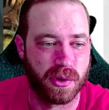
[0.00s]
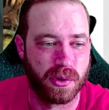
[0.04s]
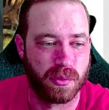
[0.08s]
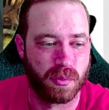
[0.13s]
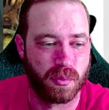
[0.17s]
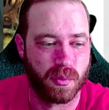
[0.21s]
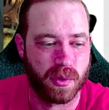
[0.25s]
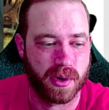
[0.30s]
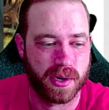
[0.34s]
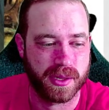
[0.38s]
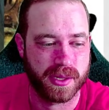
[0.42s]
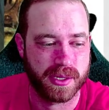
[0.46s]

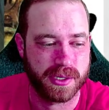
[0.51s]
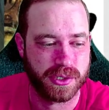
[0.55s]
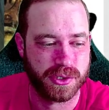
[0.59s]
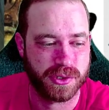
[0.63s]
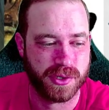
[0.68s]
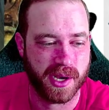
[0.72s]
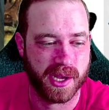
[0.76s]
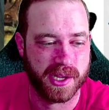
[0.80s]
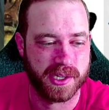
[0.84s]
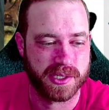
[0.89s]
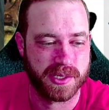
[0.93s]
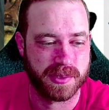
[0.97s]
one of these
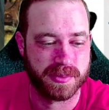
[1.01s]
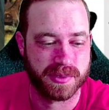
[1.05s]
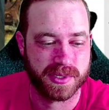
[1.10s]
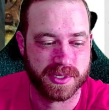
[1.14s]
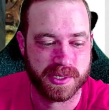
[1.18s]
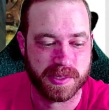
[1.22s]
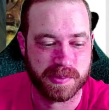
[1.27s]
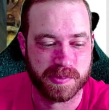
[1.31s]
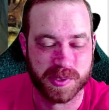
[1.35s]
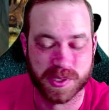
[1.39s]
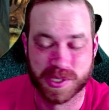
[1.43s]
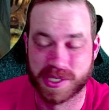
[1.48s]
stratagems
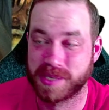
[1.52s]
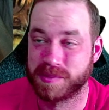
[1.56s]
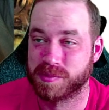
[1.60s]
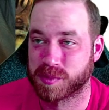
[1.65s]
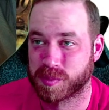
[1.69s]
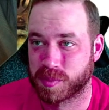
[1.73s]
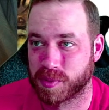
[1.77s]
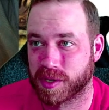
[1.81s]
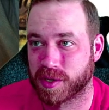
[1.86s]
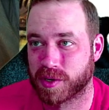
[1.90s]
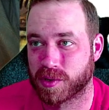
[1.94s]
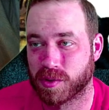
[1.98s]
seems
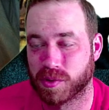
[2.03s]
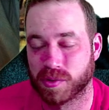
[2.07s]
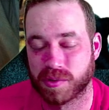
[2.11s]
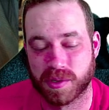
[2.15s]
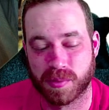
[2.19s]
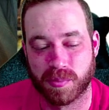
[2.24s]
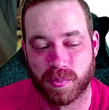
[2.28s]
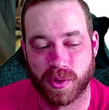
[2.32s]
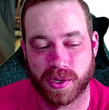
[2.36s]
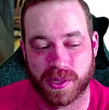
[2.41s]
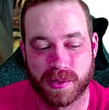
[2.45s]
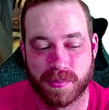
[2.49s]
pretty cool to
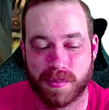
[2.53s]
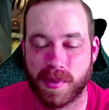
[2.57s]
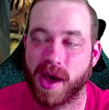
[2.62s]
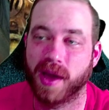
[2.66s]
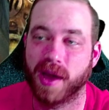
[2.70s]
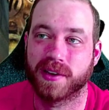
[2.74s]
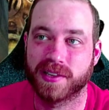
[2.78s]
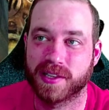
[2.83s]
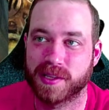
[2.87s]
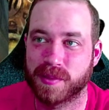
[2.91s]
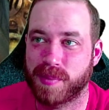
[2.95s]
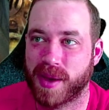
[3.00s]
bring the
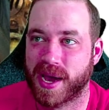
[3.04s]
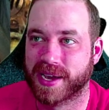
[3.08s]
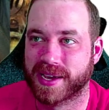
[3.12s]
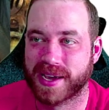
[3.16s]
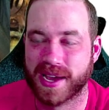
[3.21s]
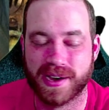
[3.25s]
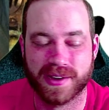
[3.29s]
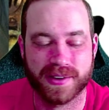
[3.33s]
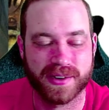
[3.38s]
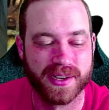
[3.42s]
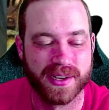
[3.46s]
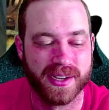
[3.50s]
monolith back
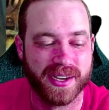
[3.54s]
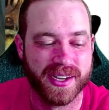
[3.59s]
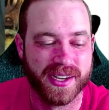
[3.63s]
out.